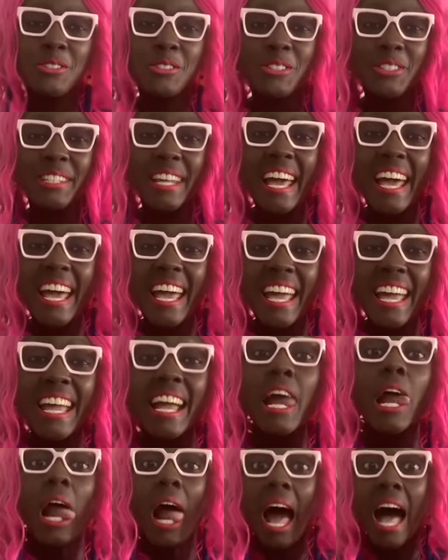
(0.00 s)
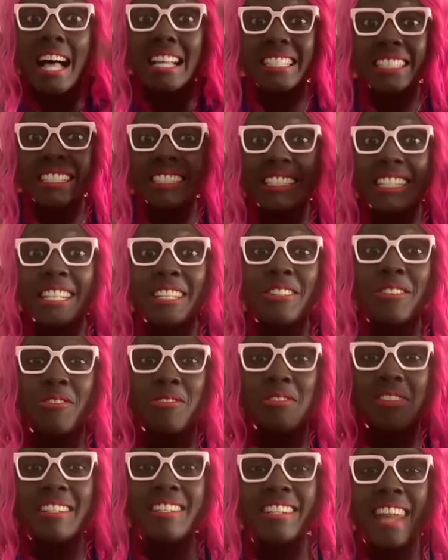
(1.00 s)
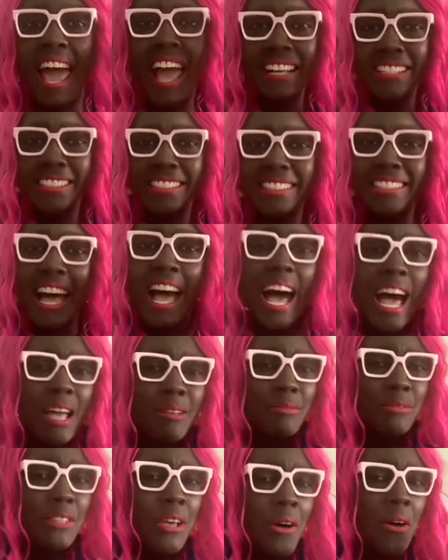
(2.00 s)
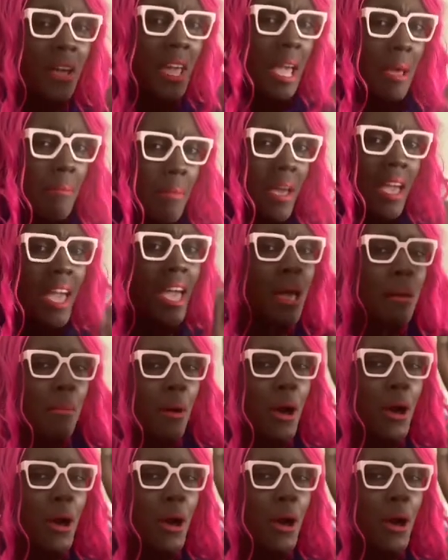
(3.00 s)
today. I'll see you next time. So hip, hip,